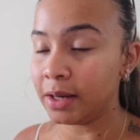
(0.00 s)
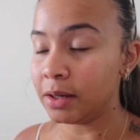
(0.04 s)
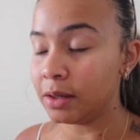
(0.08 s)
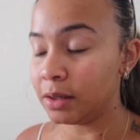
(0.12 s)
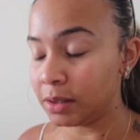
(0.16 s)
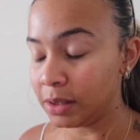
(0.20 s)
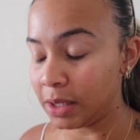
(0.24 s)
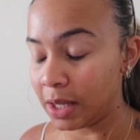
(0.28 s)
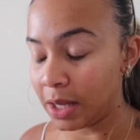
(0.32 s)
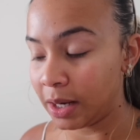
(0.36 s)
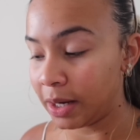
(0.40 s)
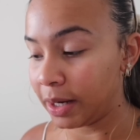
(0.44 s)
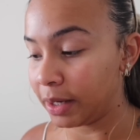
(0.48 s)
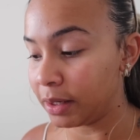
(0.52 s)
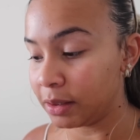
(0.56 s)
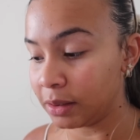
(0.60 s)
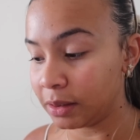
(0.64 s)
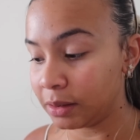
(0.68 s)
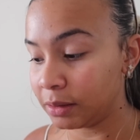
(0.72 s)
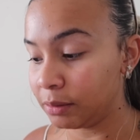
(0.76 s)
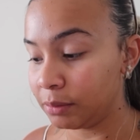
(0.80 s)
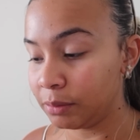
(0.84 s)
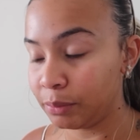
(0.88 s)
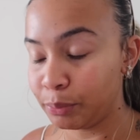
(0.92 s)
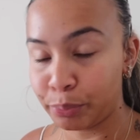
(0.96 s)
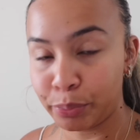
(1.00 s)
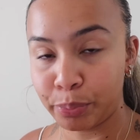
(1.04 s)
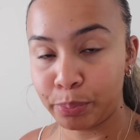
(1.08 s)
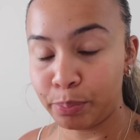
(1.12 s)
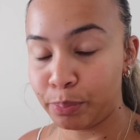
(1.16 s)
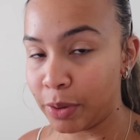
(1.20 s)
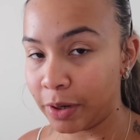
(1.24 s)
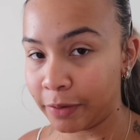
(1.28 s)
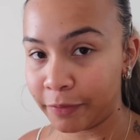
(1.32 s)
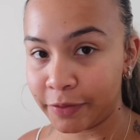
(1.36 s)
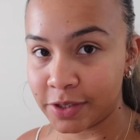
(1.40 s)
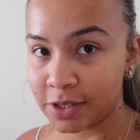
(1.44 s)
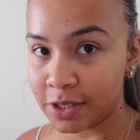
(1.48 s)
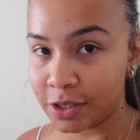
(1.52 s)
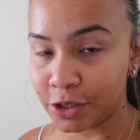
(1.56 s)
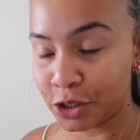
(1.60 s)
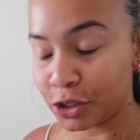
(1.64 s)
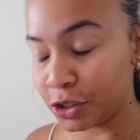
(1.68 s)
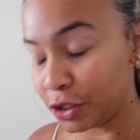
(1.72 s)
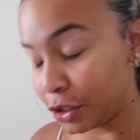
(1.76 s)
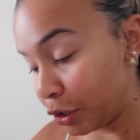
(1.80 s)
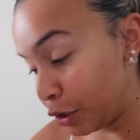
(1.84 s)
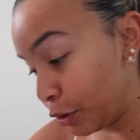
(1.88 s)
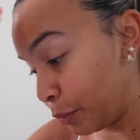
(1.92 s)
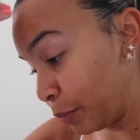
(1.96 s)
I cook a lot. I cook breakfast, lunch,
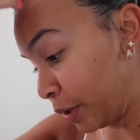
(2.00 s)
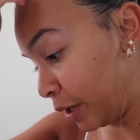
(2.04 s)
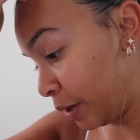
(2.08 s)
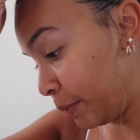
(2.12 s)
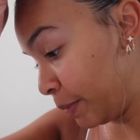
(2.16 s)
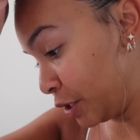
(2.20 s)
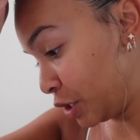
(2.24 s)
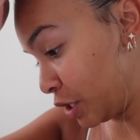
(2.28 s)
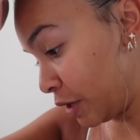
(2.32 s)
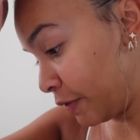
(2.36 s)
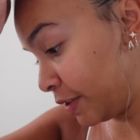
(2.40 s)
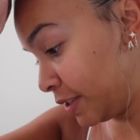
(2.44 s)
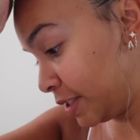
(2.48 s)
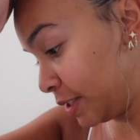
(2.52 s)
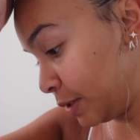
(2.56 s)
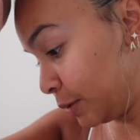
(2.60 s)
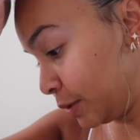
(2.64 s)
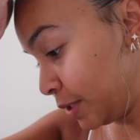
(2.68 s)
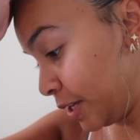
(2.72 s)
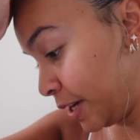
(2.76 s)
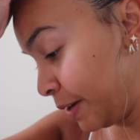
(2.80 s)
and dinner pretty much every single